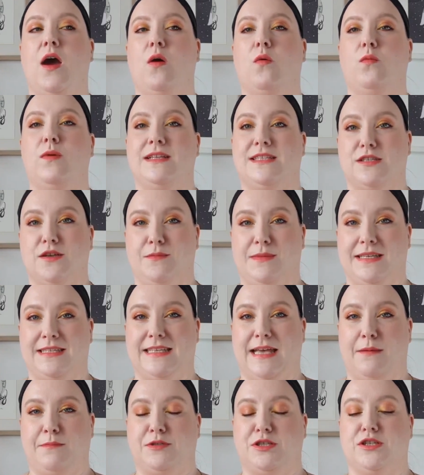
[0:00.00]
With some
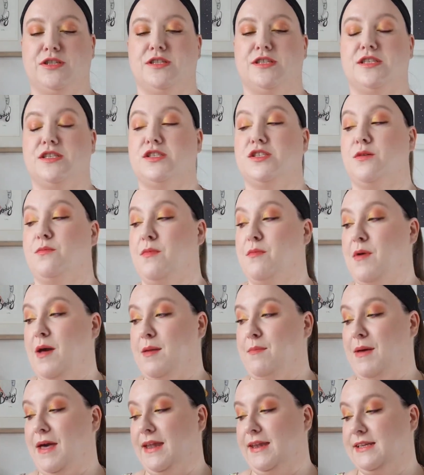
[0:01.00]
exceptions, some of
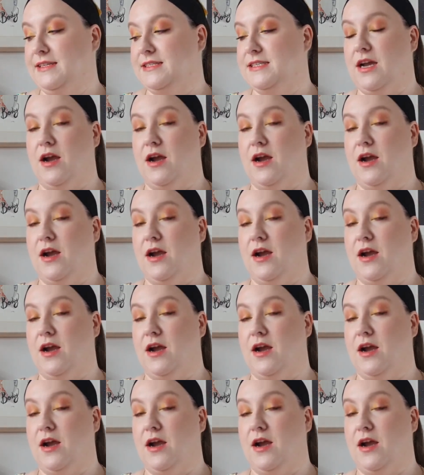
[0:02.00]
my palettes